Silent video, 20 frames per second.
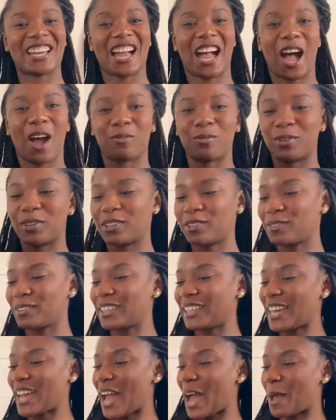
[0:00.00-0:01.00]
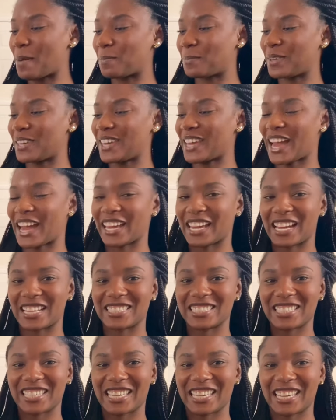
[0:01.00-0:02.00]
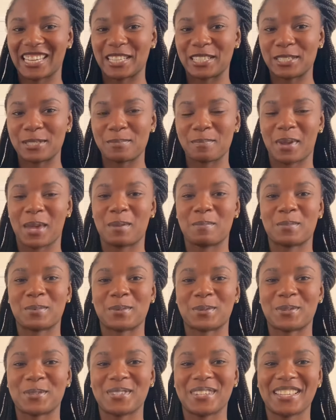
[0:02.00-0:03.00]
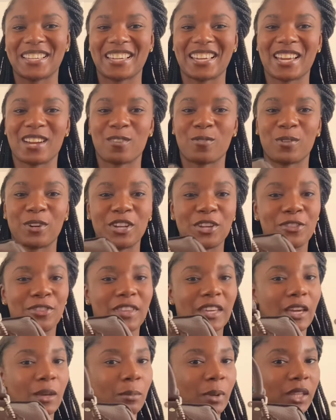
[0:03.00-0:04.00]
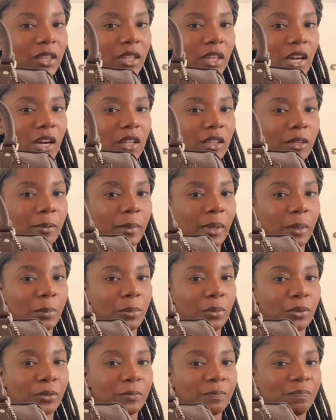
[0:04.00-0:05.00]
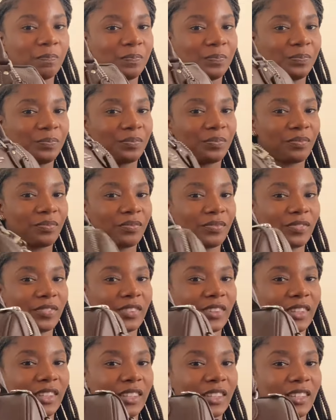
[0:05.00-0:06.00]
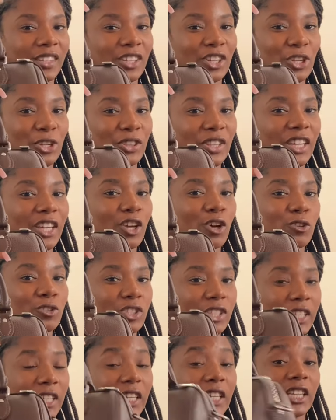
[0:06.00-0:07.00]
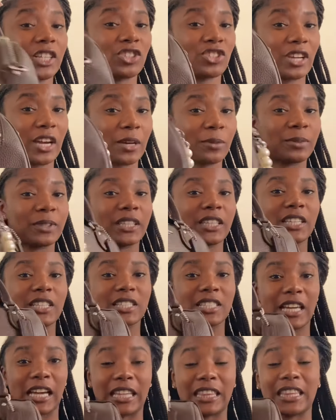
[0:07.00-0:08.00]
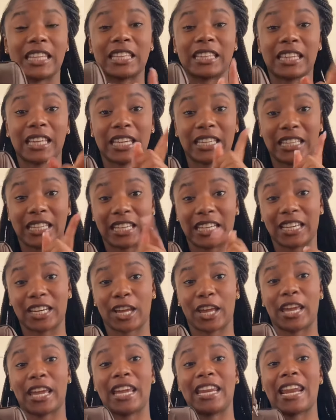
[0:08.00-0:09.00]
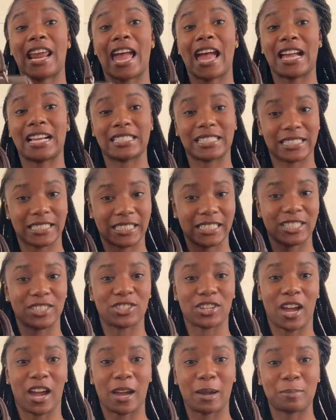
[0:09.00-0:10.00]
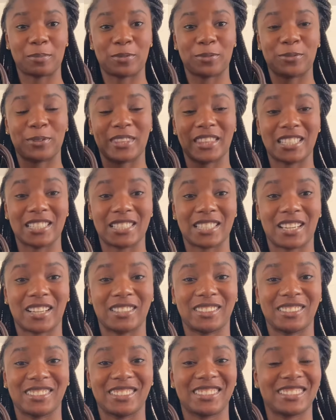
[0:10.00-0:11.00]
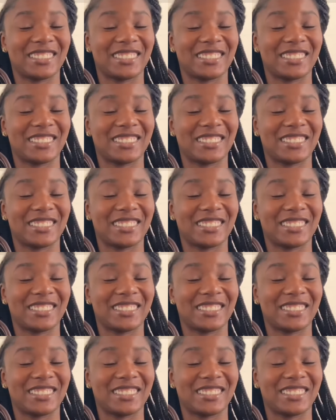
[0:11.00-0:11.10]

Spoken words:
I'm really happy I got to get it in maple. What do you think about the color maple? Do you think Coach did a good job with this? I think they did an excellent job with this color.